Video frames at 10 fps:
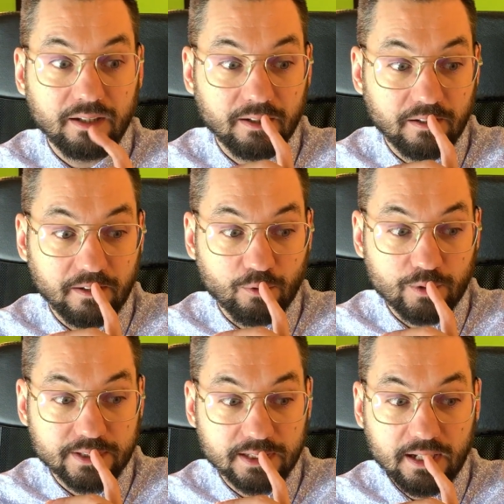It
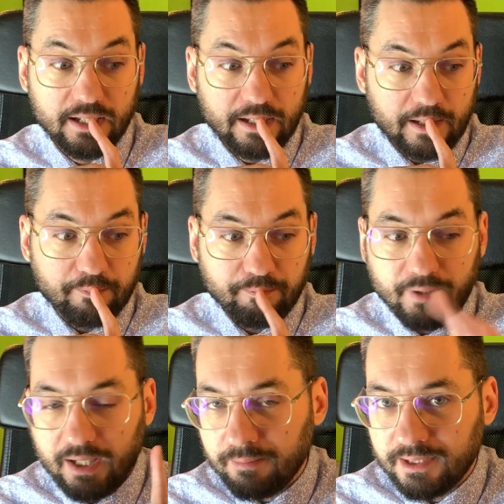was
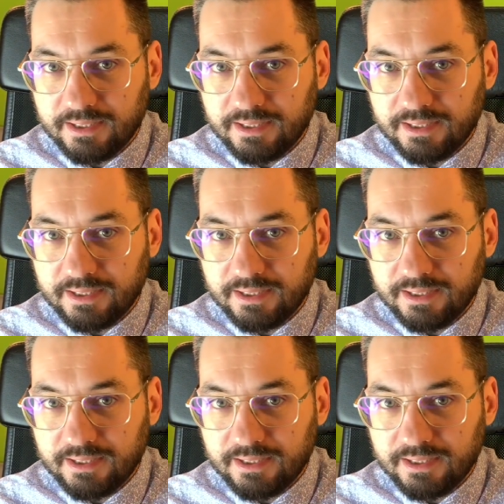maybe